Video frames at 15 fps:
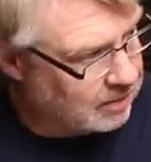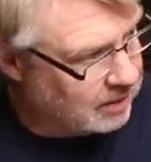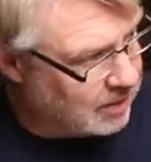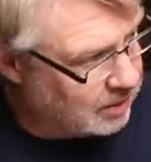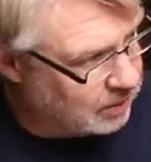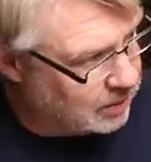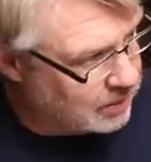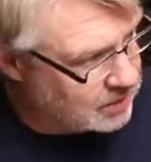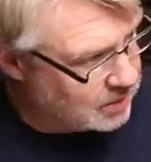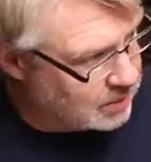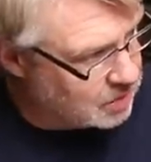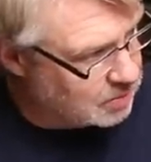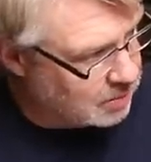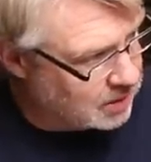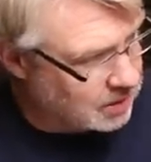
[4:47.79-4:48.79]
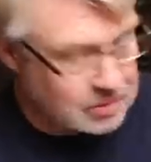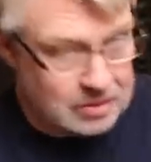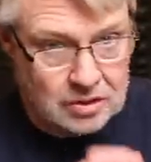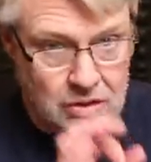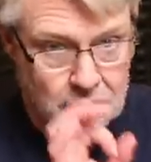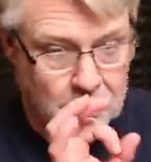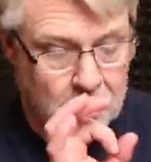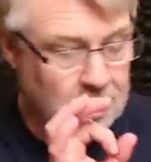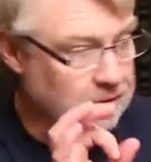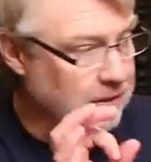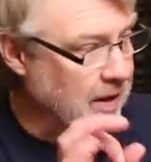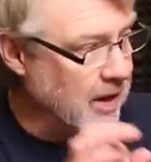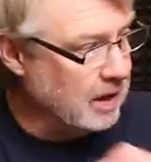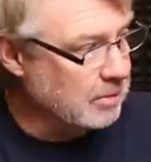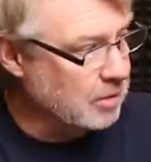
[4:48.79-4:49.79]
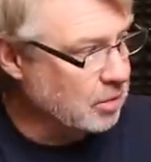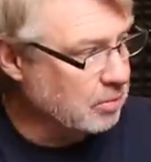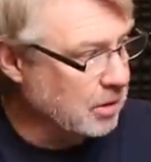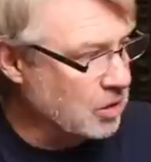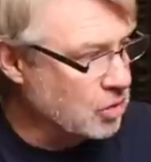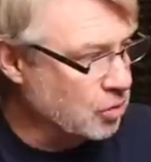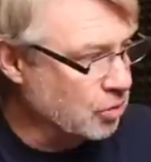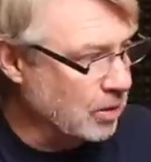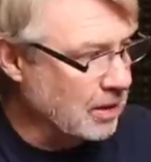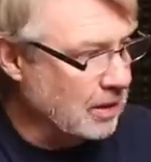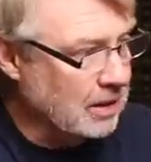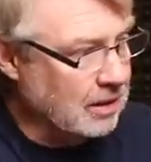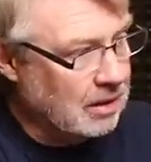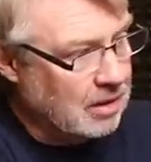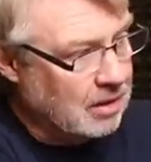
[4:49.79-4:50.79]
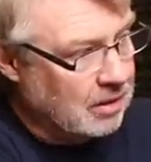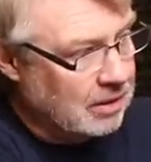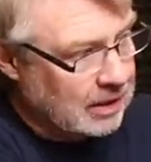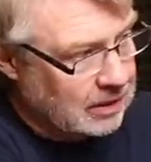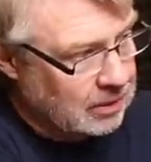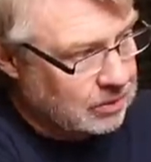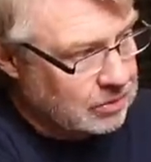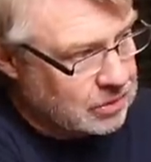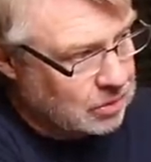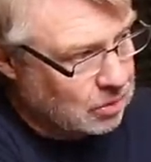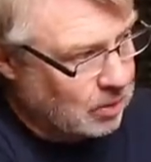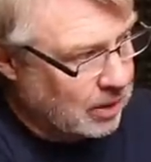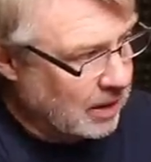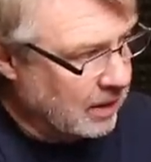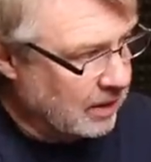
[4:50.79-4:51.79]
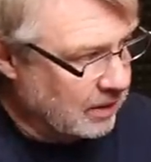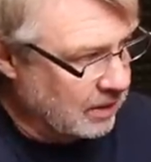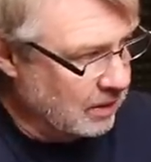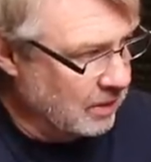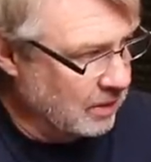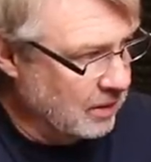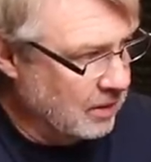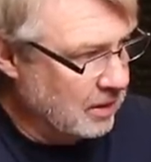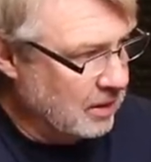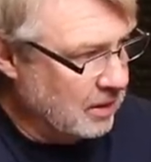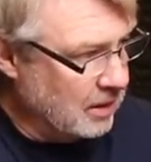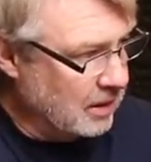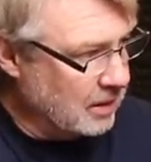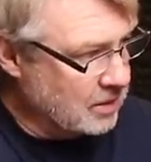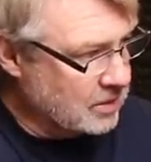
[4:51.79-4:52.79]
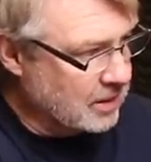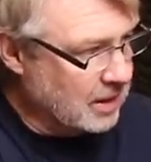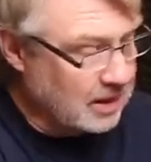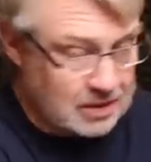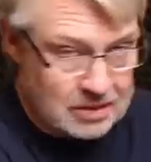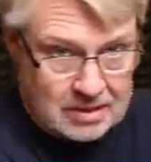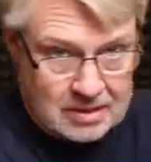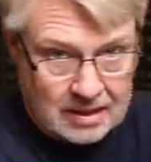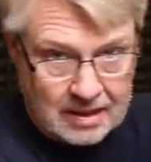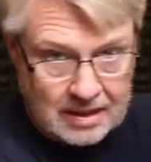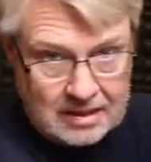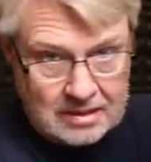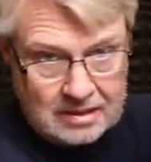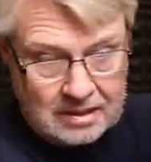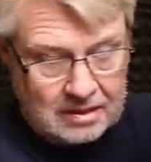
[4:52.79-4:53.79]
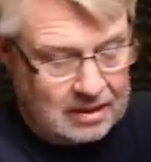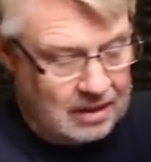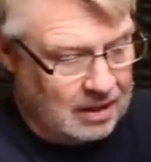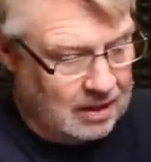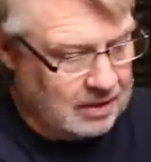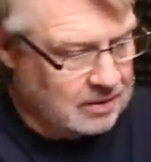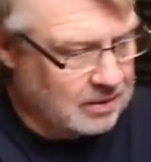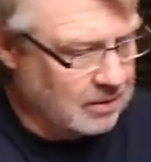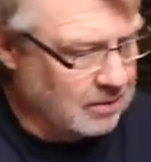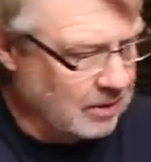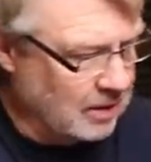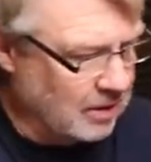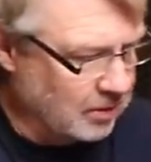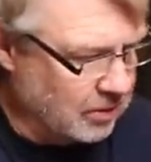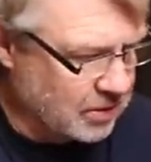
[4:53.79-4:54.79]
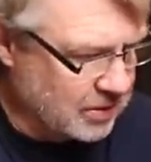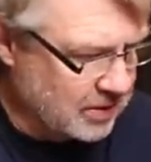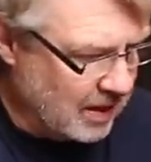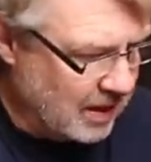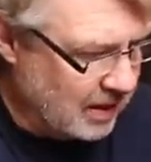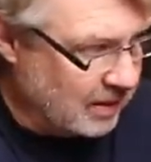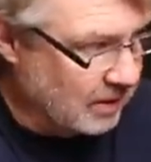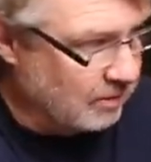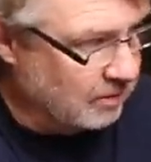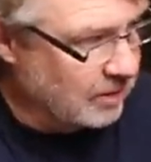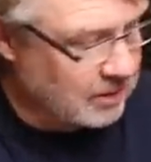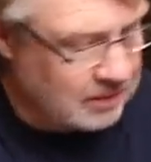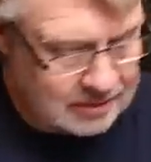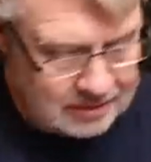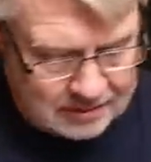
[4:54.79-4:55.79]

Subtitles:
of that reason is because it's small diameter, but it's really long. It goes to way out here, and it's got a slanted cut on the other side of it.